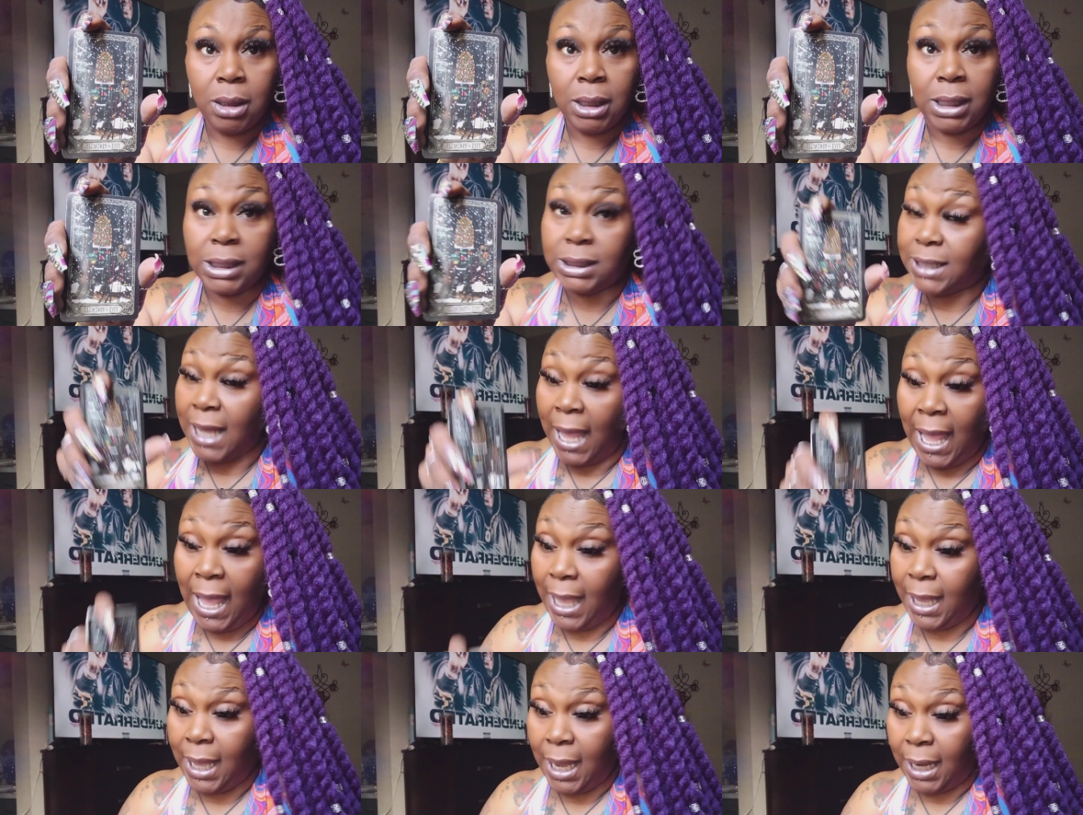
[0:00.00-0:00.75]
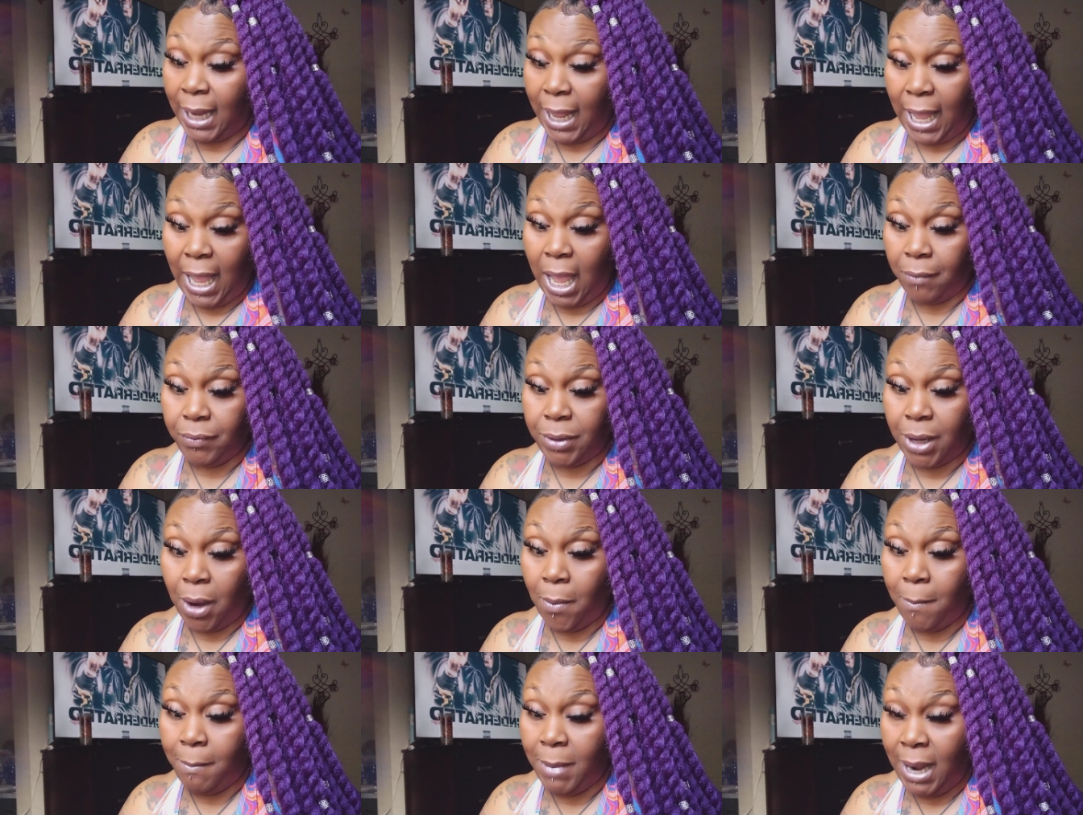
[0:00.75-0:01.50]
Cause they ain't gonna have
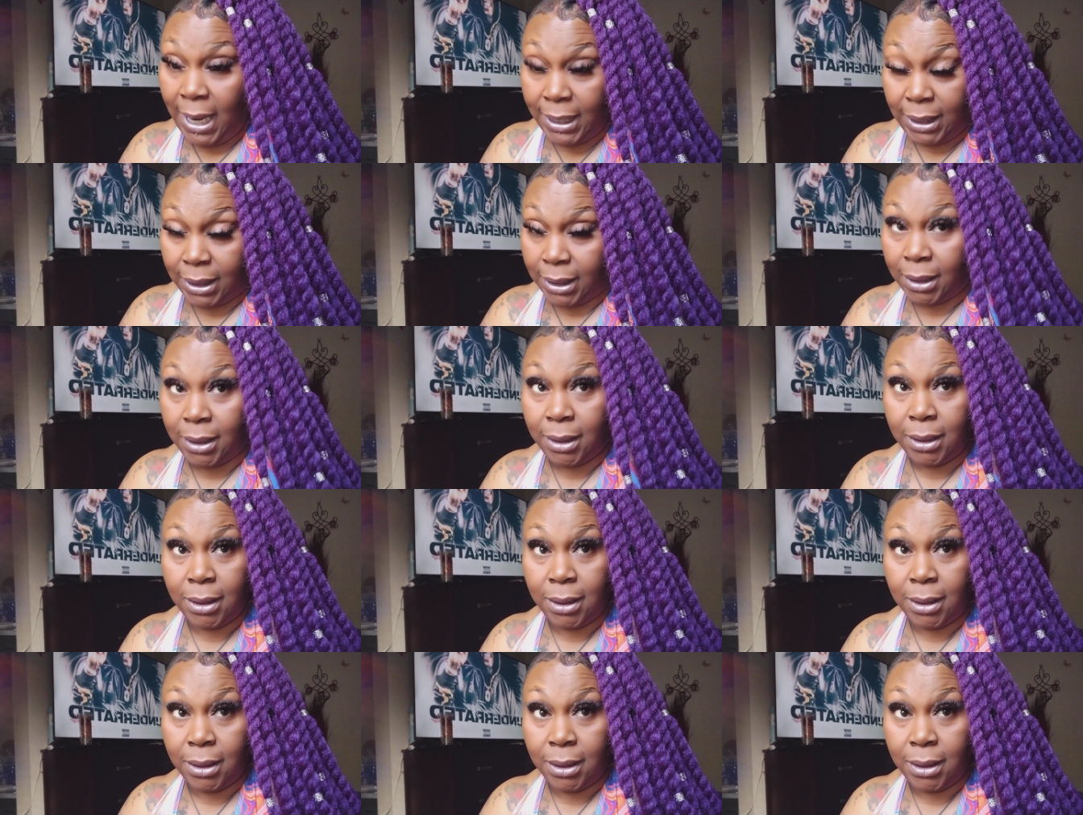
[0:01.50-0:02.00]
no money.